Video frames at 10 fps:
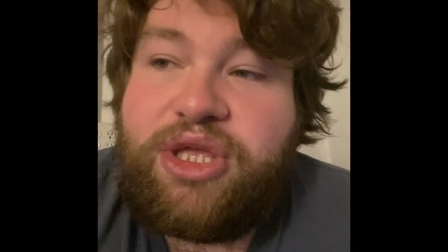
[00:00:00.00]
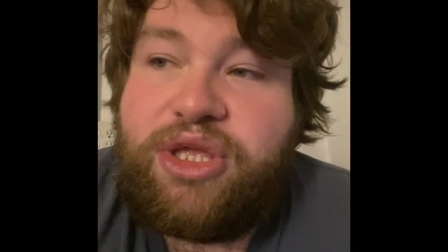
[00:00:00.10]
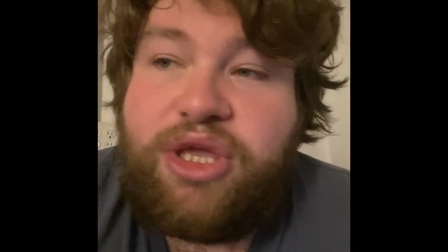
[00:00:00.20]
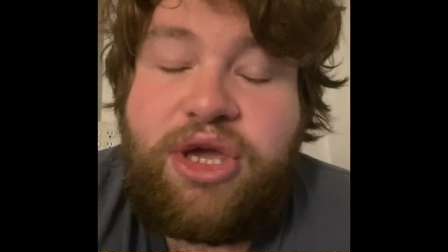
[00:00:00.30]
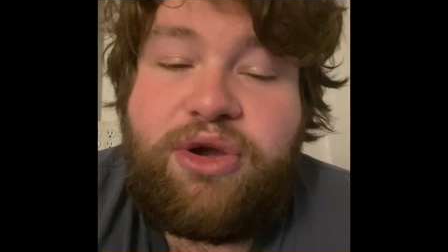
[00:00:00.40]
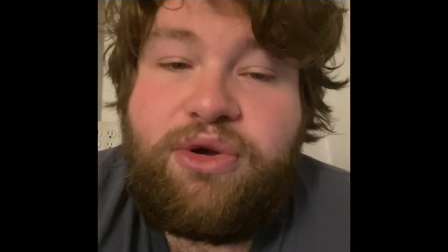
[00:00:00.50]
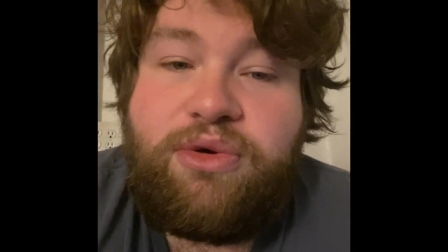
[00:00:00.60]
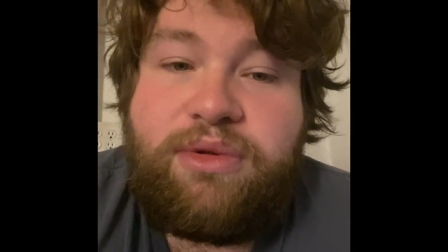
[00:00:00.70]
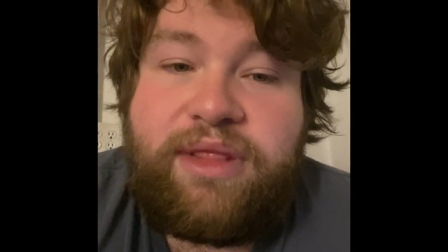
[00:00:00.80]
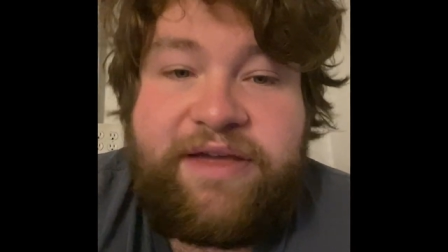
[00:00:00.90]
you
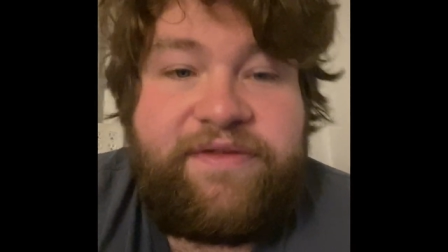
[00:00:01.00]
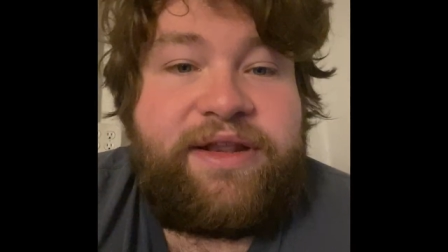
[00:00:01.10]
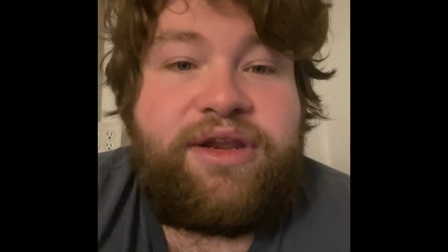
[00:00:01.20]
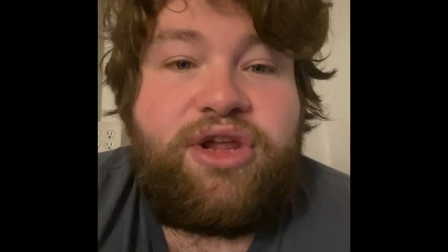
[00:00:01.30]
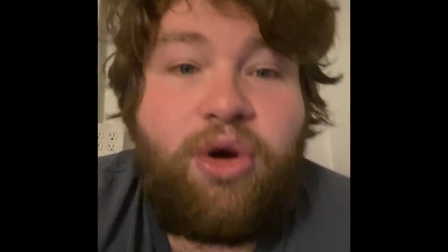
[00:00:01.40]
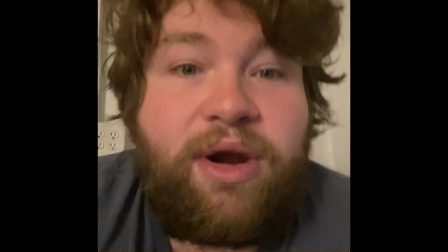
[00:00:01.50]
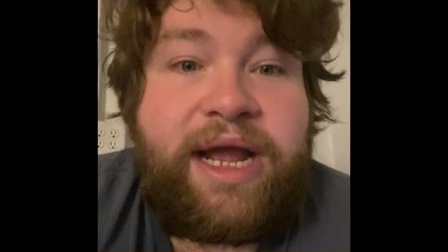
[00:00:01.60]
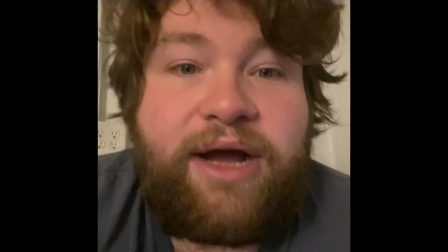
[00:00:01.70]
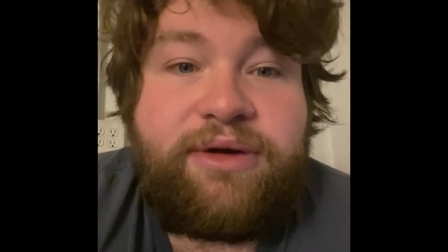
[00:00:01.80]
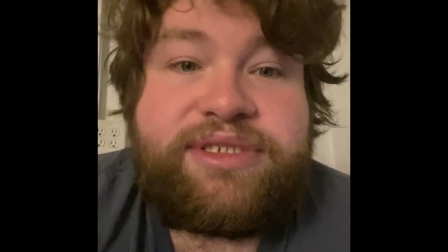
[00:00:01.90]
live in your
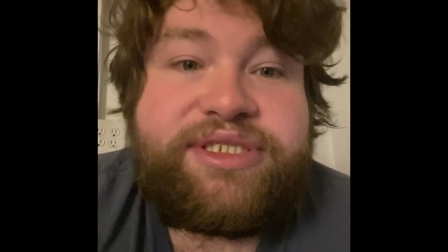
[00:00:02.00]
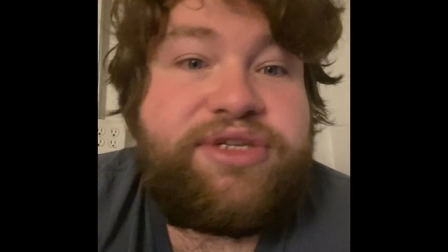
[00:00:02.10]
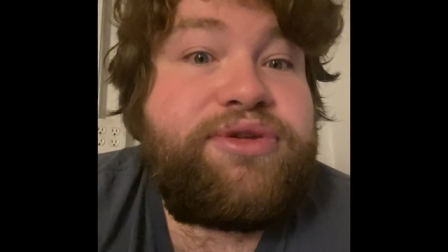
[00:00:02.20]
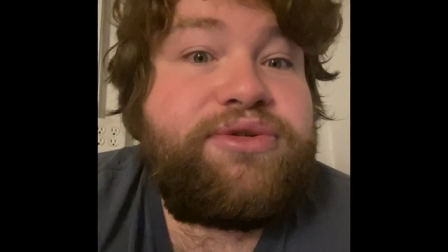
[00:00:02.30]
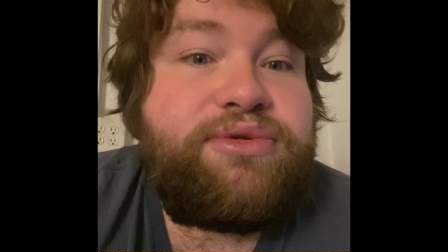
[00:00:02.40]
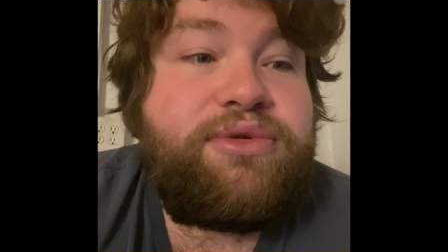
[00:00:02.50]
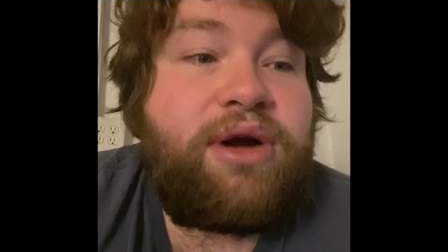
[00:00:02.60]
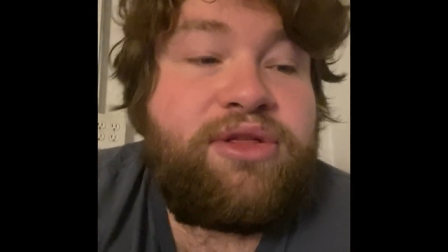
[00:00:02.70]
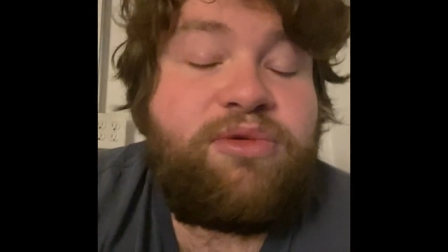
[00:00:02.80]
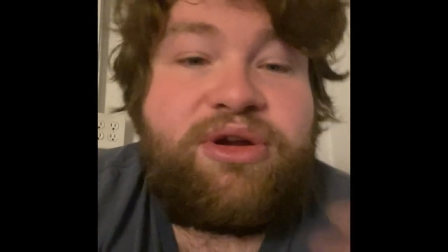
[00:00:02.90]
house. You
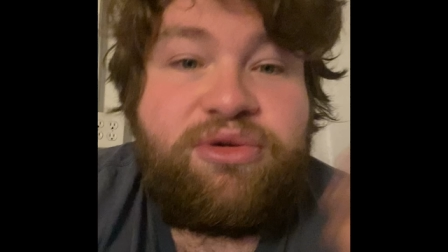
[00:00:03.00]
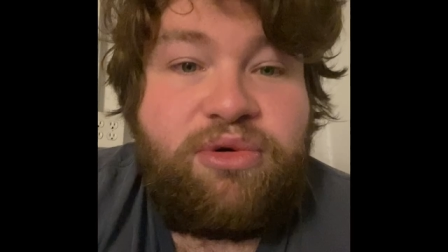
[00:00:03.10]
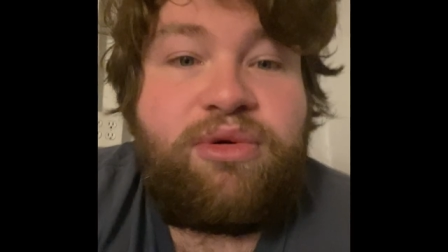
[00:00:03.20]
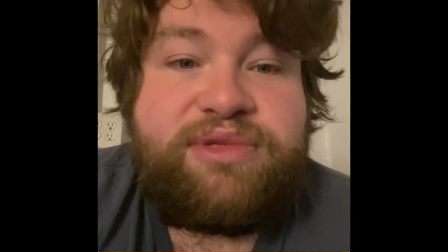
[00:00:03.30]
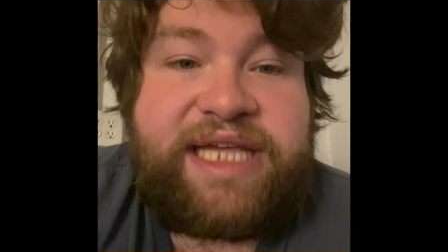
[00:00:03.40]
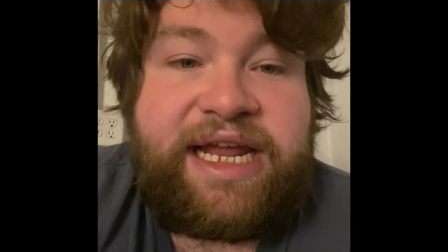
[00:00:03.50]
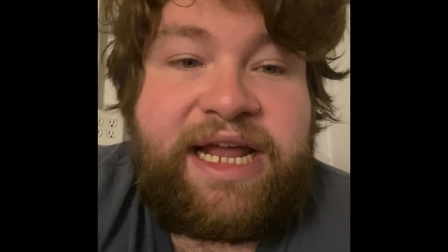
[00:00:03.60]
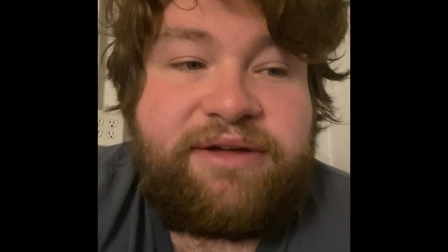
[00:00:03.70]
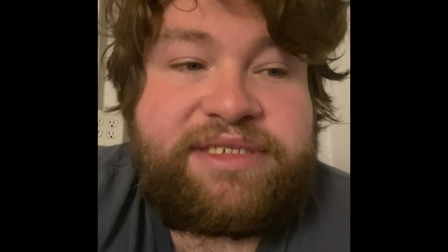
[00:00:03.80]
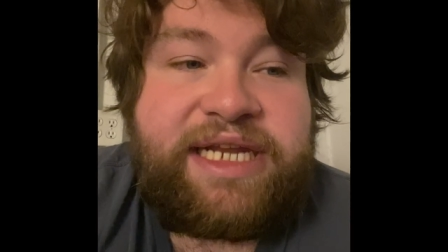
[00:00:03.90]
are the one who owns that
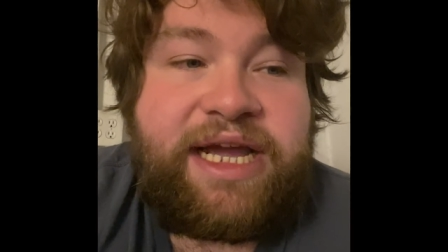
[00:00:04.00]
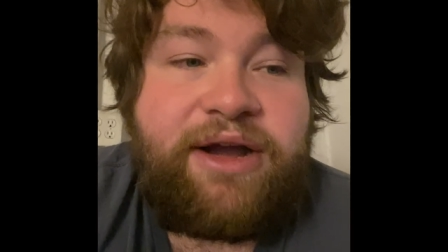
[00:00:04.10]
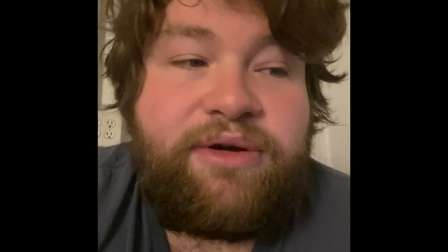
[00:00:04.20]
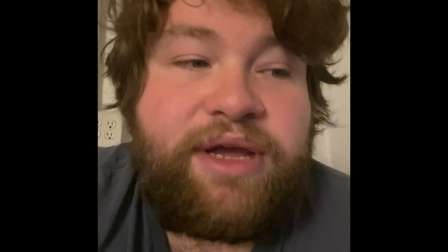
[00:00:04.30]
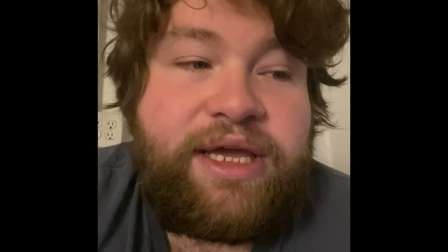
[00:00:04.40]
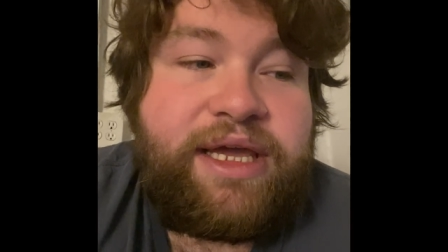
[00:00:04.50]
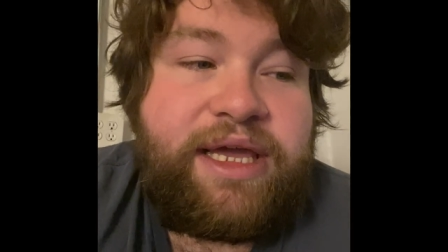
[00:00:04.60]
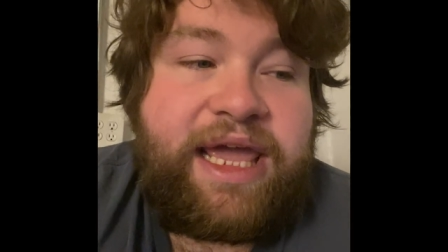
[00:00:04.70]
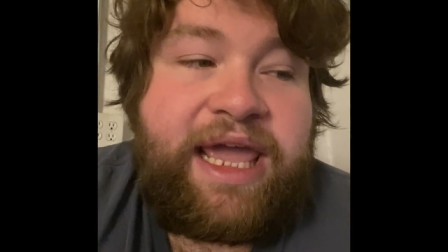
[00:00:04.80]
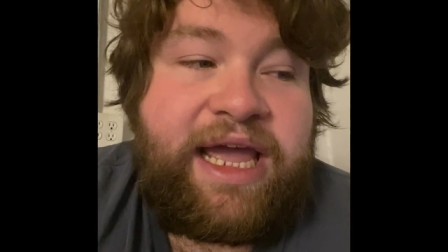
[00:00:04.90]
house now,
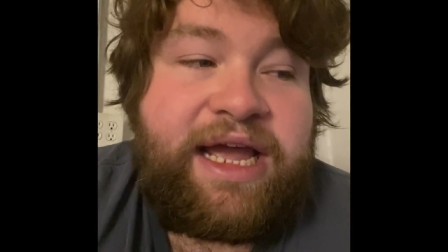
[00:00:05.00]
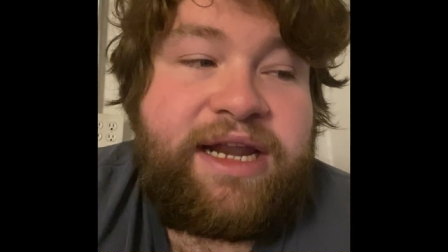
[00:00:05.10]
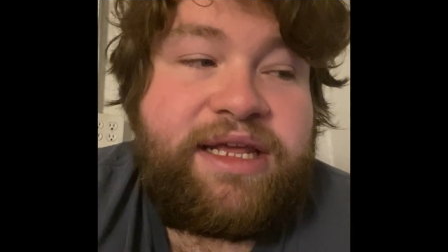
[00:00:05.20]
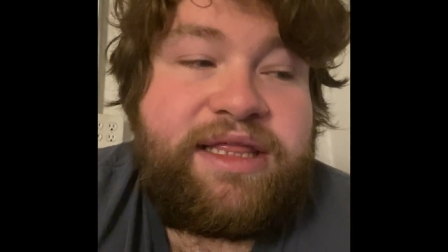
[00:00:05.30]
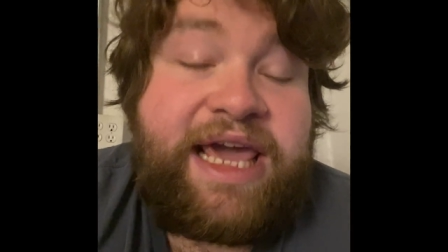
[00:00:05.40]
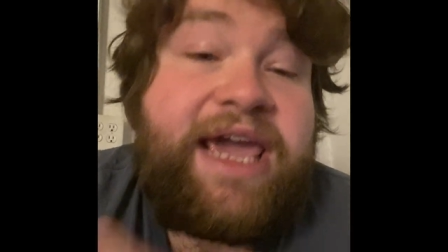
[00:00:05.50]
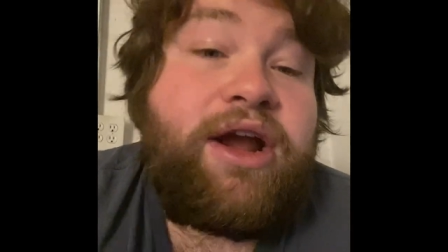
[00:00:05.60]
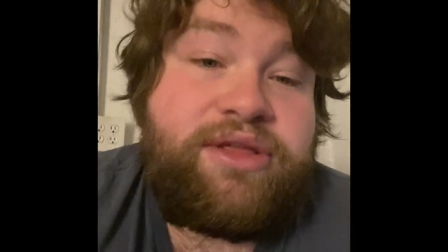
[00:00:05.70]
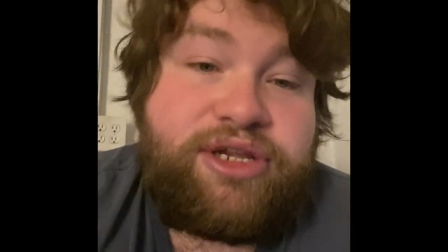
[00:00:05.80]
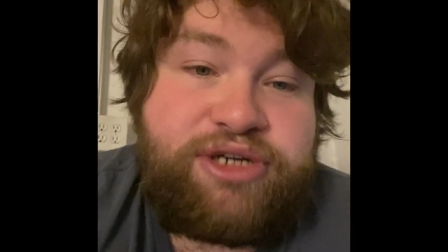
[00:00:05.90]
and they
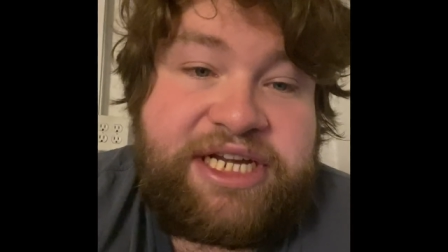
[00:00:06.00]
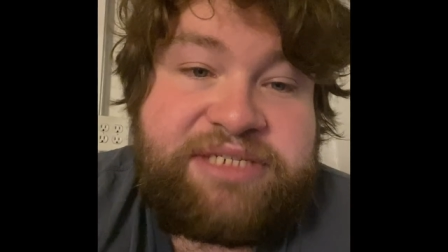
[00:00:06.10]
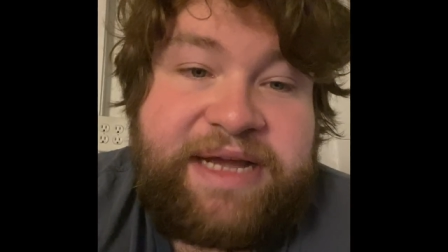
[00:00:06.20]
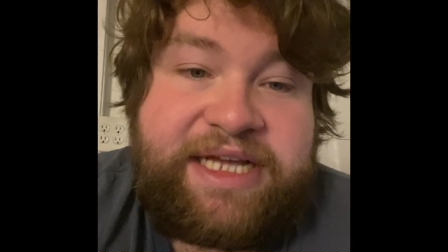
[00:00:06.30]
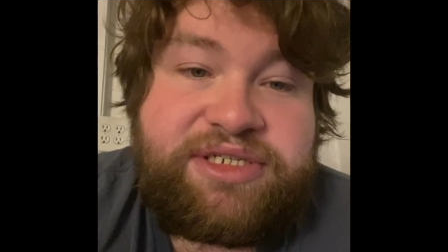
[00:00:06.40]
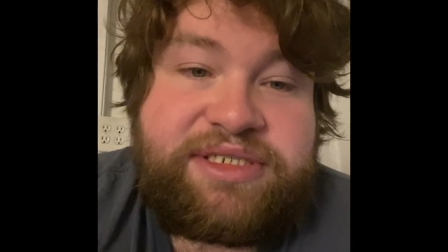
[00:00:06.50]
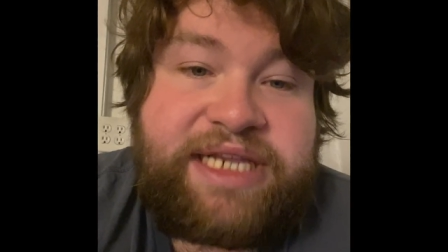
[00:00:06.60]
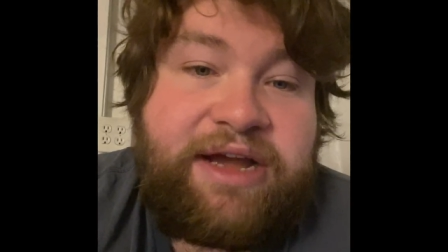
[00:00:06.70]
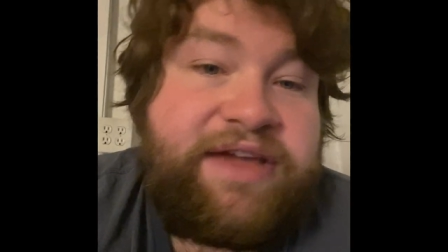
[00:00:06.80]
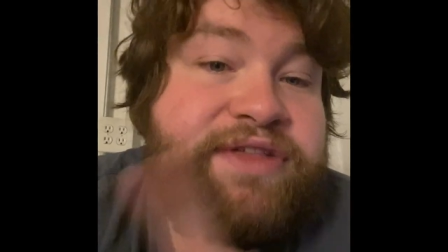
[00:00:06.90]
are the trespassers
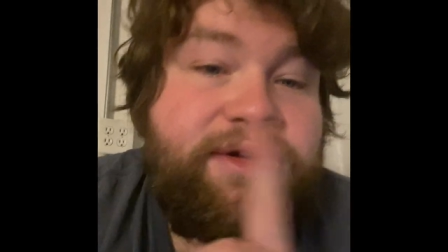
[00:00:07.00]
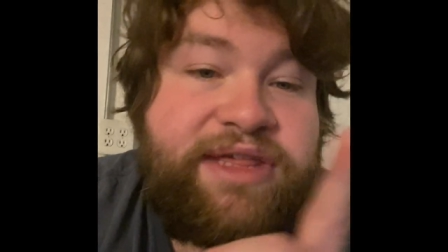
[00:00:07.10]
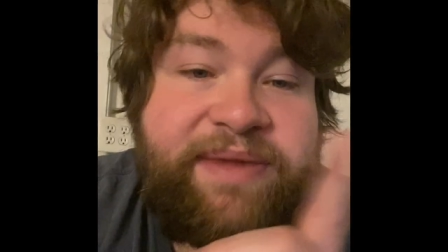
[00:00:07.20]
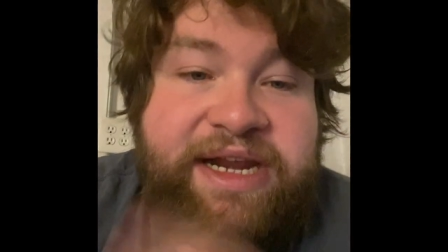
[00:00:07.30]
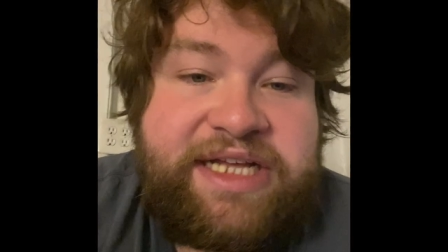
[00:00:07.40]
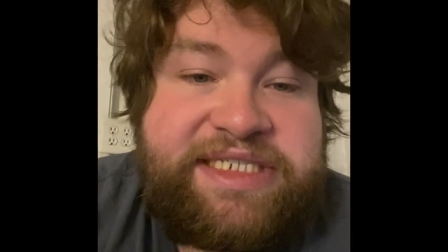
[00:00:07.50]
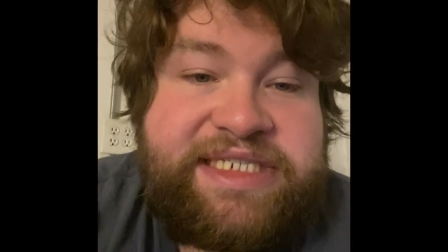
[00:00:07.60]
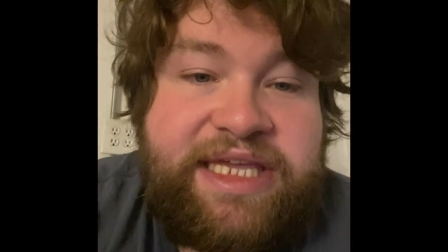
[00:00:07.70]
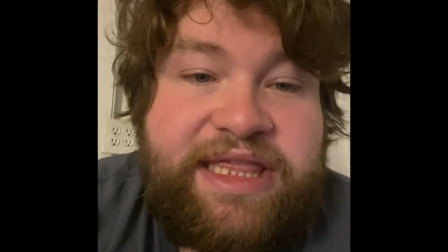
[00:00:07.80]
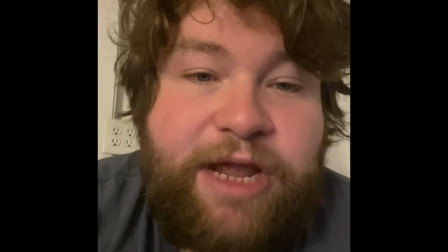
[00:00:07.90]
now, even though they might not
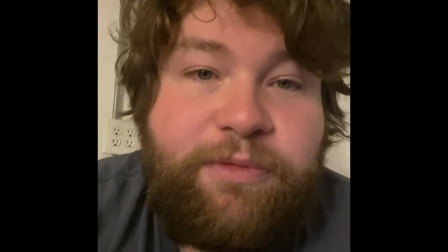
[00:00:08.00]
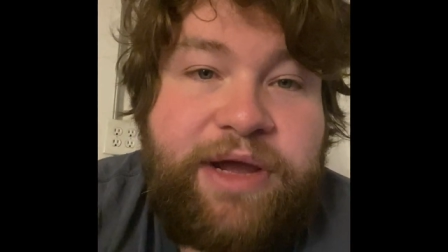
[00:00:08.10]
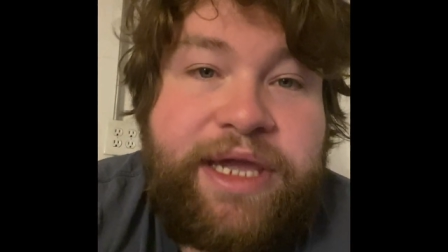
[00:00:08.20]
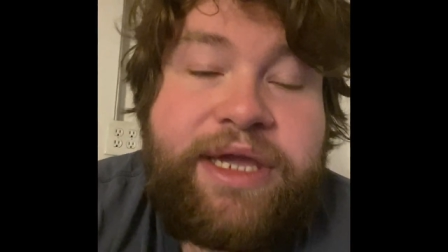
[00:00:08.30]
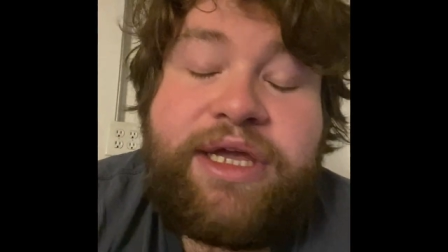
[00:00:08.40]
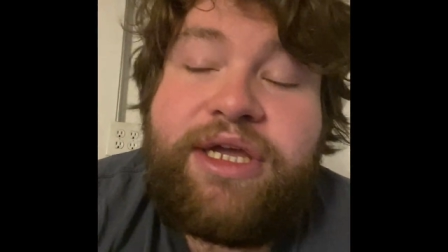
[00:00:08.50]
see it that way.